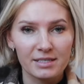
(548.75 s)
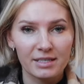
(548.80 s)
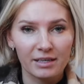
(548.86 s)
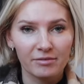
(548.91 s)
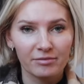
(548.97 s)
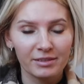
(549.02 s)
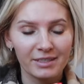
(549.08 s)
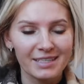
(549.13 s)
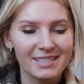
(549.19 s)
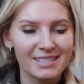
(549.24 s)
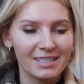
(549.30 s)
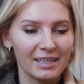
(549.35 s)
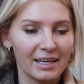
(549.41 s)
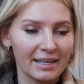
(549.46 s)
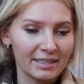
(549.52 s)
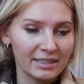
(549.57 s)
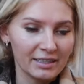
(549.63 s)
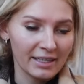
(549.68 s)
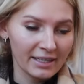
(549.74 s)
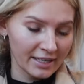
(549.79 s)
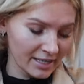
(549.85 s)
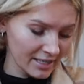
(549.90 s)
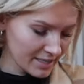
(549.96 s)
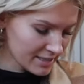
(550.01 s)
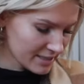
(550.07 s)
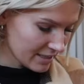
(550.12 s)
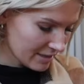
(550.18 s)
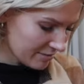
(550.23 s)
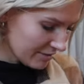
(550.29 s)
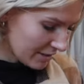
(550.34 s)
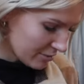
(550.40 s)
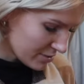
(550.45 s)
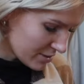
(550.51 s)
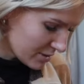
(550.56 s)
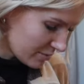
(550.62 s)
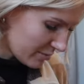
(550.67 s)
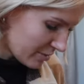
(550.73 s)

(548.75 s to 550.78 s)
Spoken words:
like fleece lined leggings, and I found some